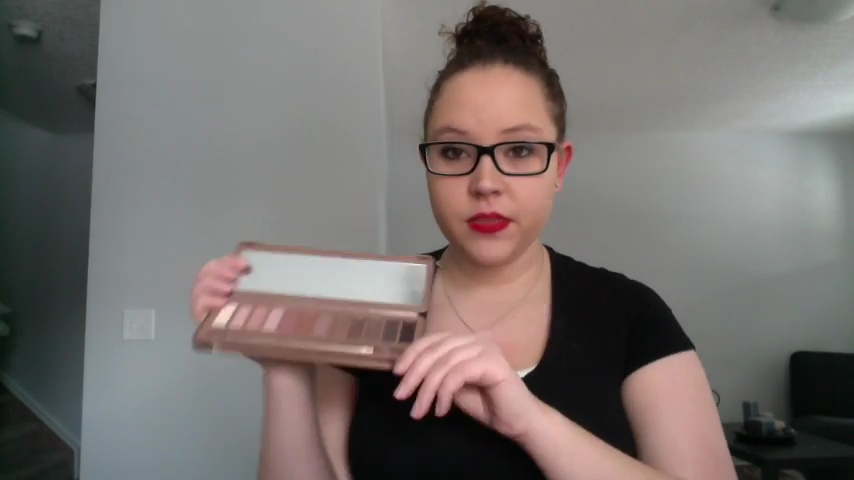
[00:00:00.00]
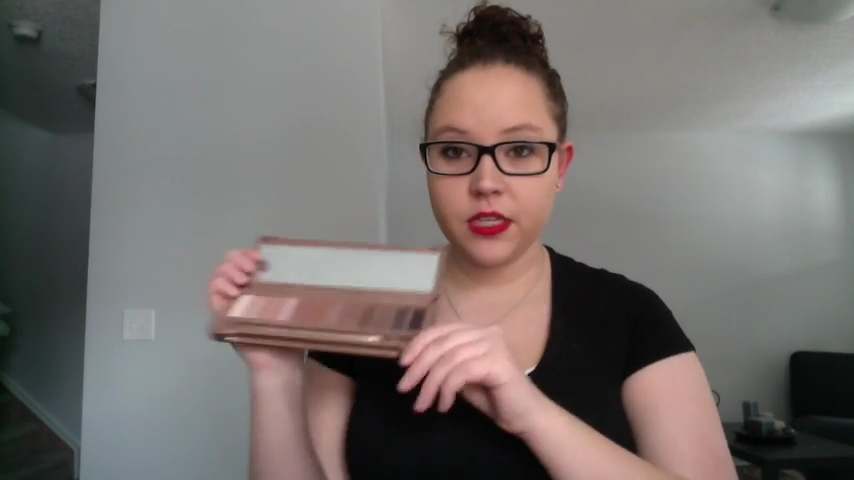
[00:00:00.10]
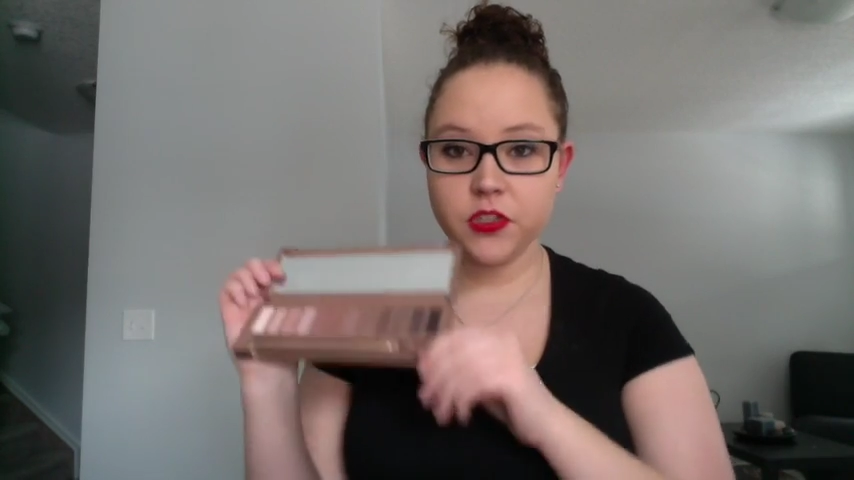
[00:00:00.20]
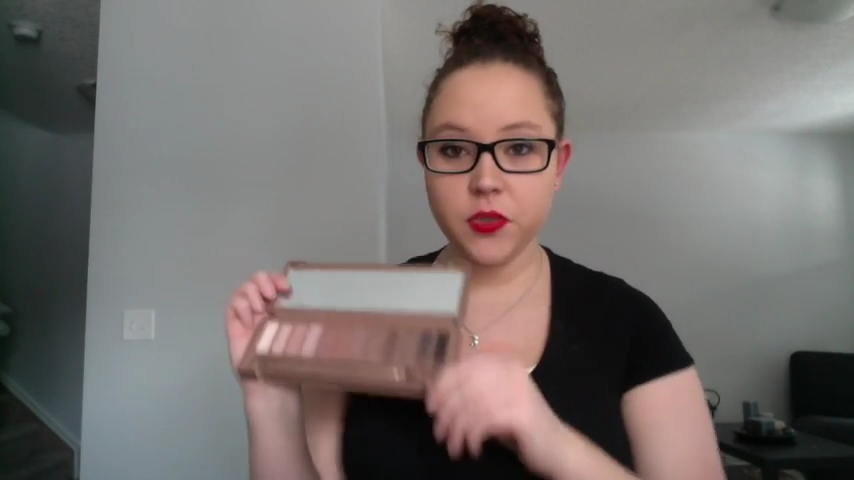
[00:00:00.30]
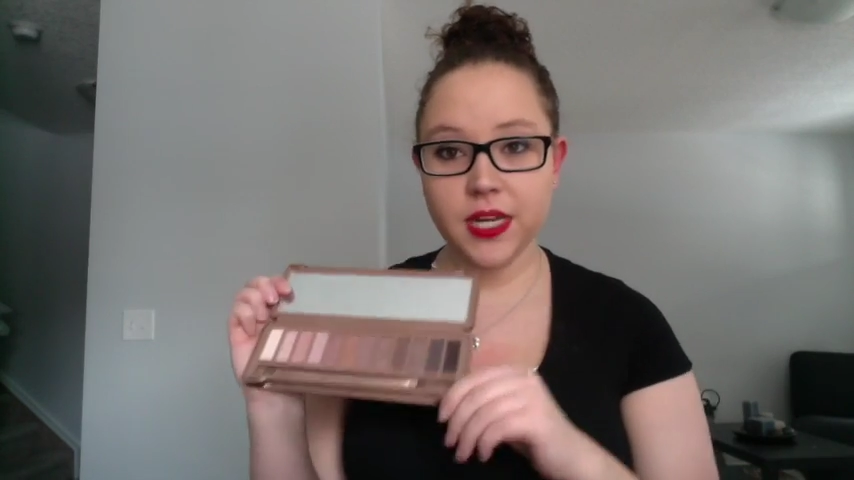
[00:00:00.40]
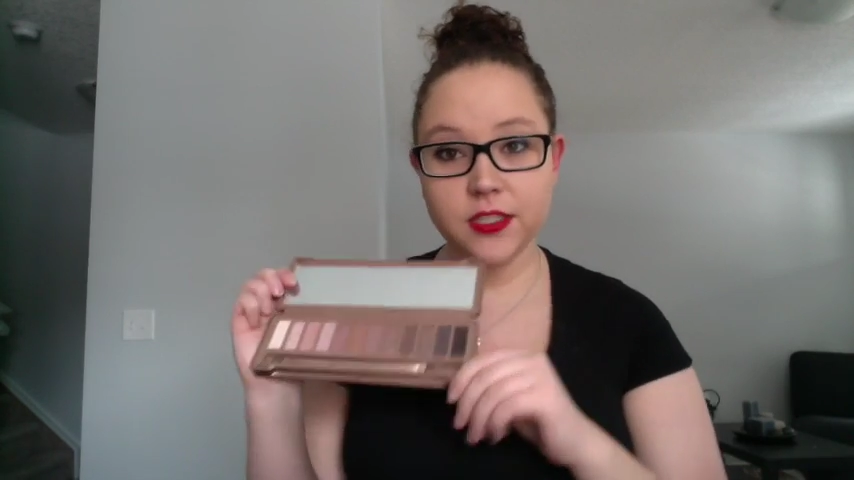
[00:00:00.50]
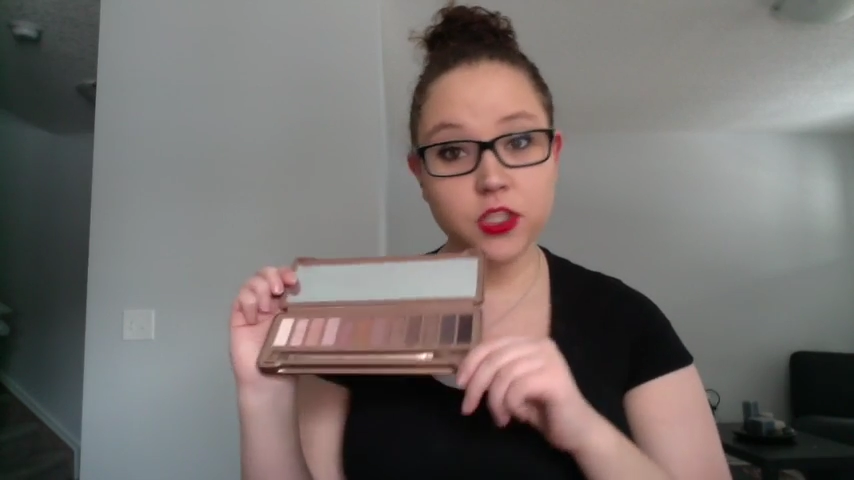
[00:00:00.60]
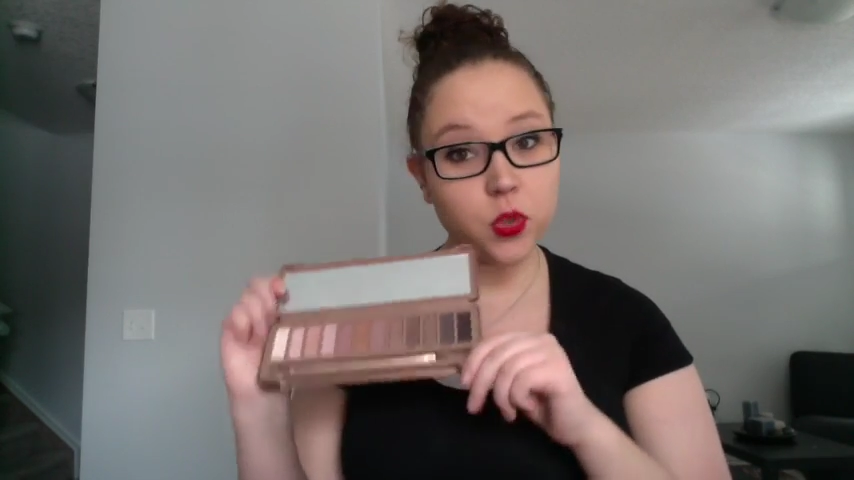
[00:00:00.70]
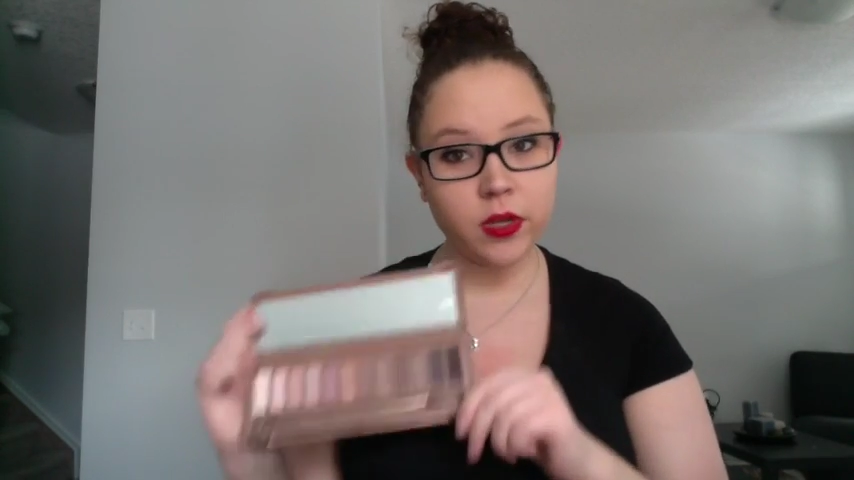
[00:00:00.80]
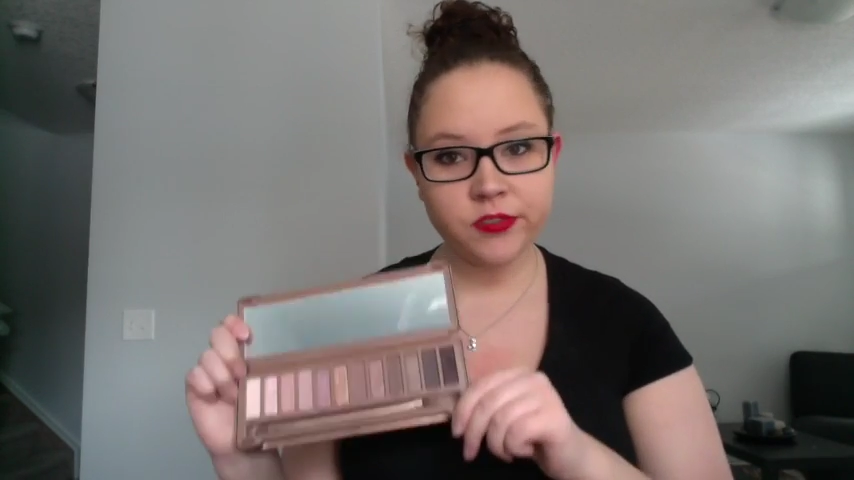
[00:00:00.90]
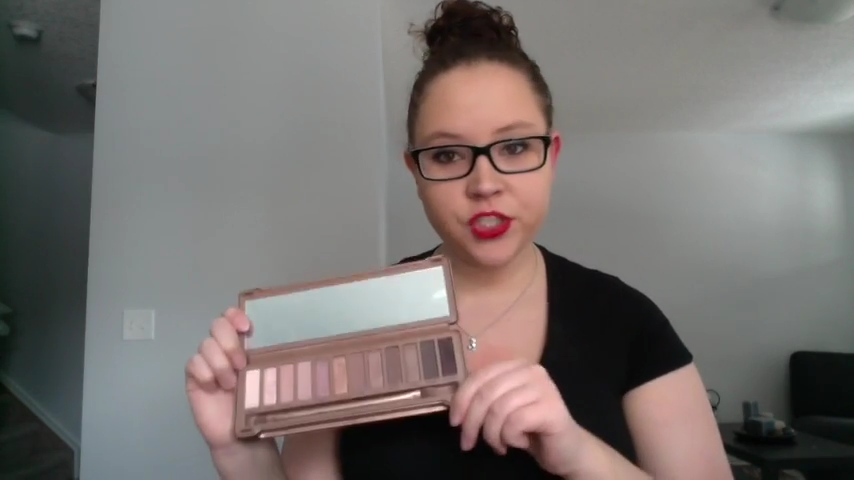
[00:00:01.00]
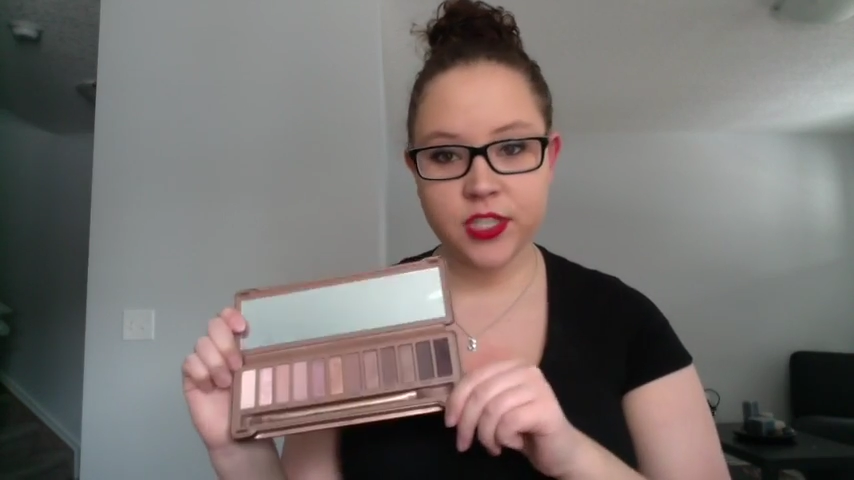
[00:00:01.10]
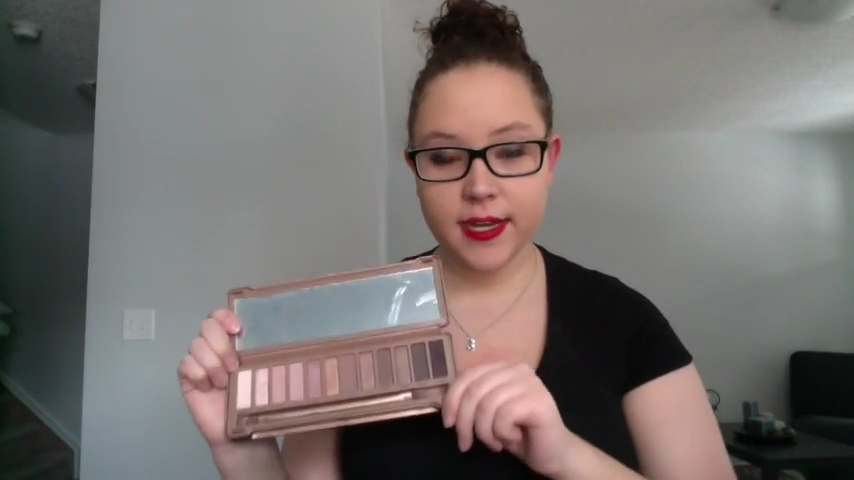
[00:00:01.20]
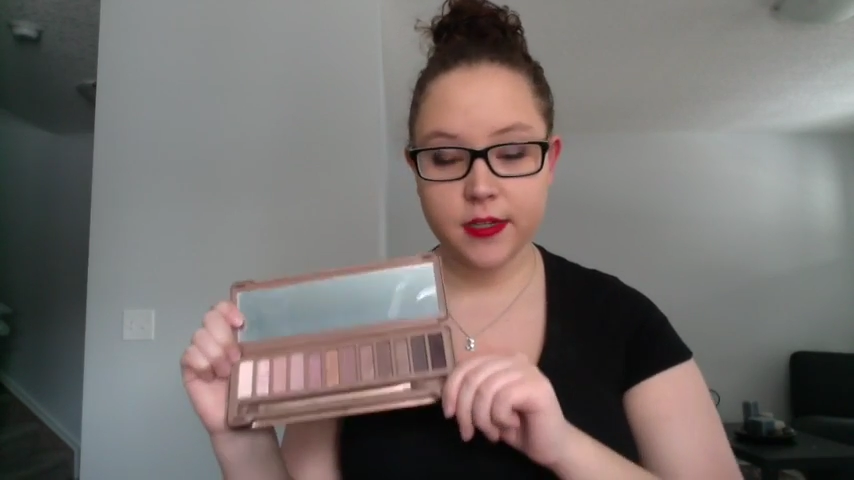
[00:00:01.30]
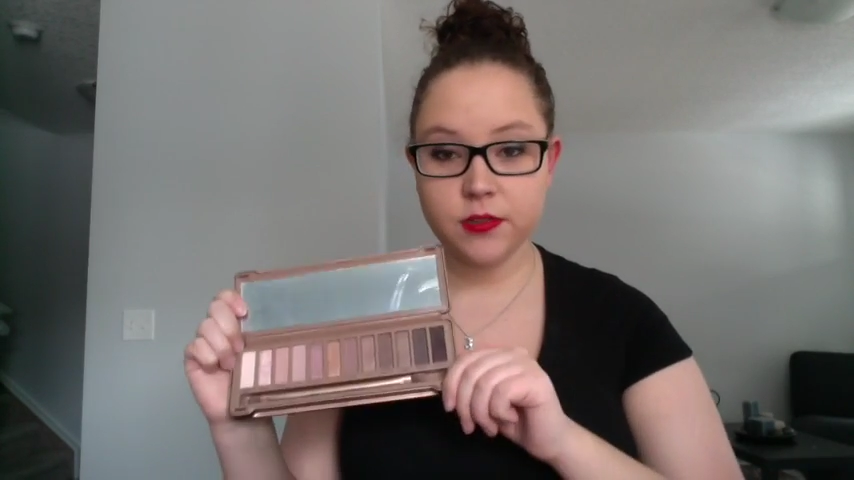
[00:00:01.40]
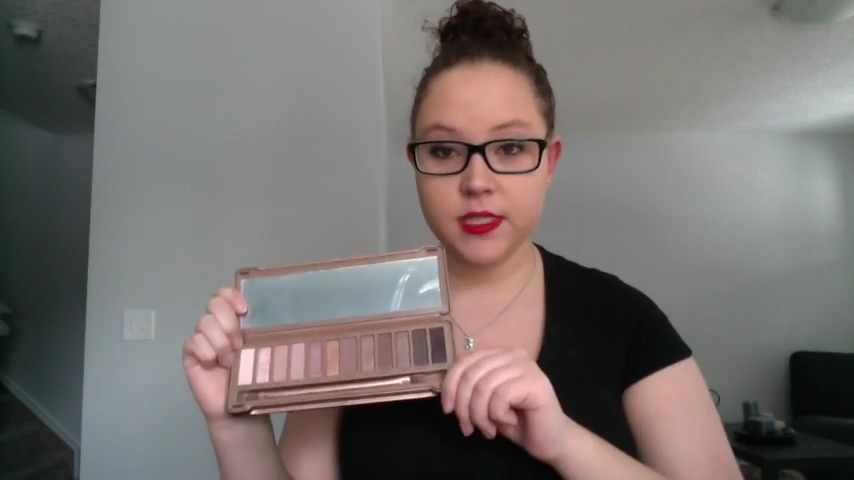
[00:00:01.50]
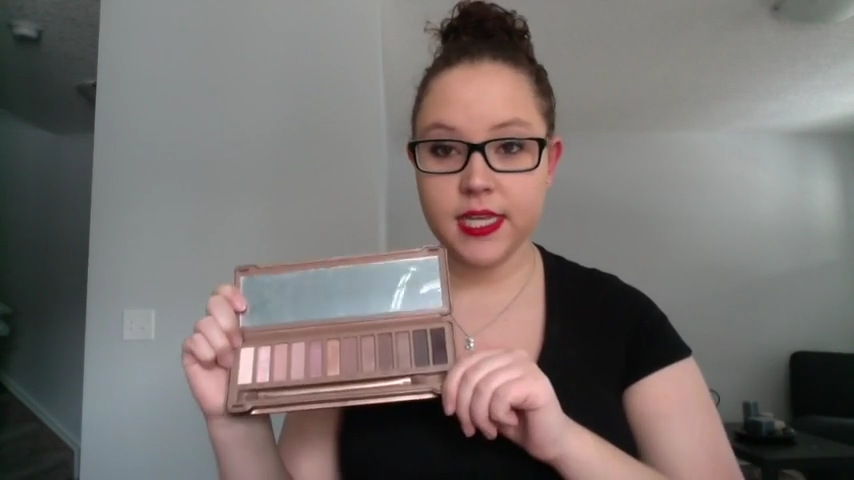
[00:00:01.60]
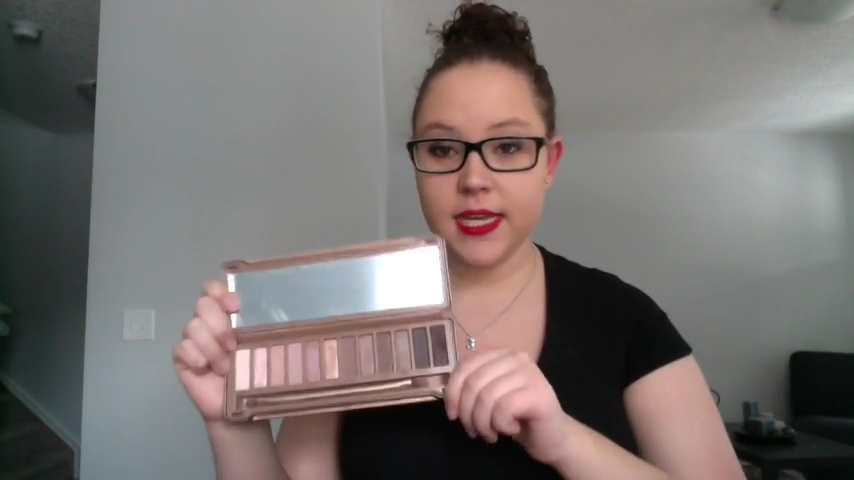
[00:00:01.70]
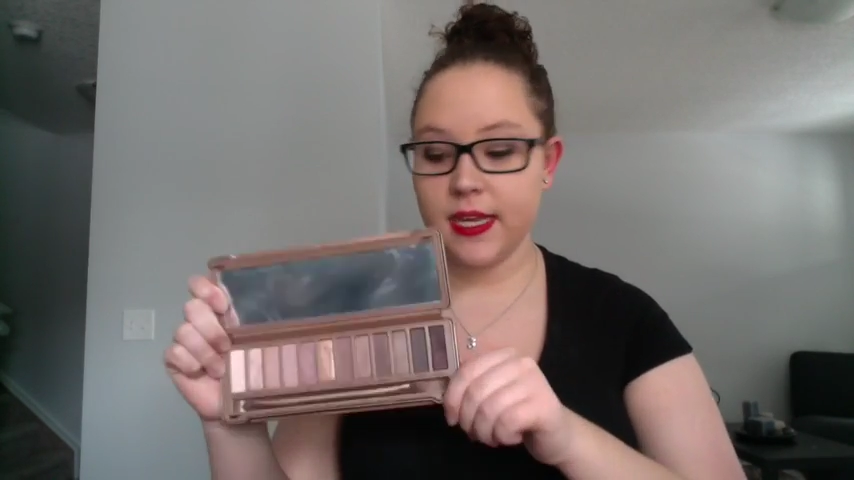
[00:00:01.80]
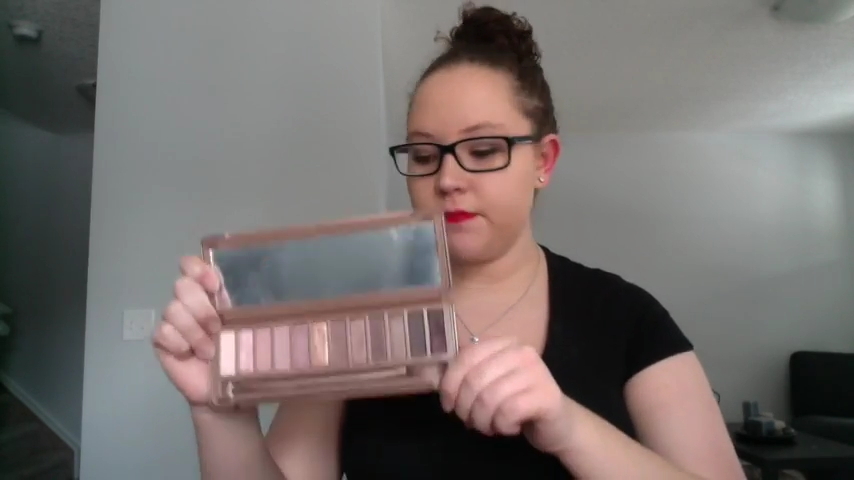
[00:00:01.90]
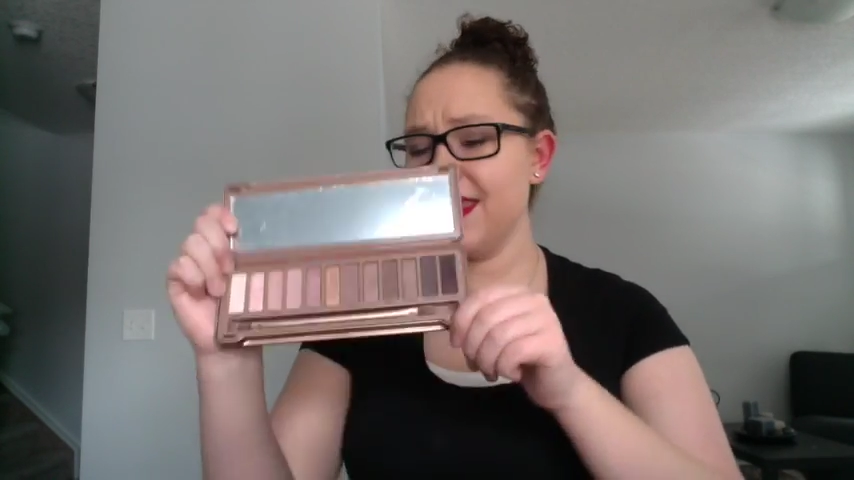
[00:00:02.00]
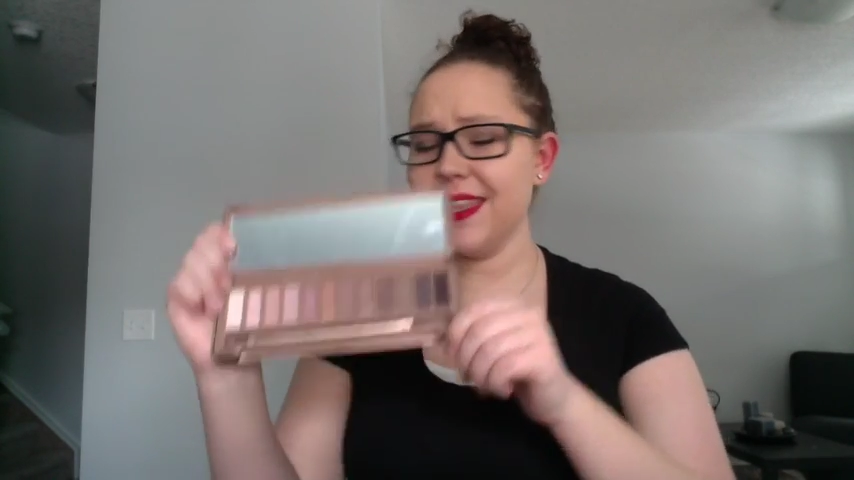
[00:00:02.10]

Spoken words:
So it has 12 shadows in it.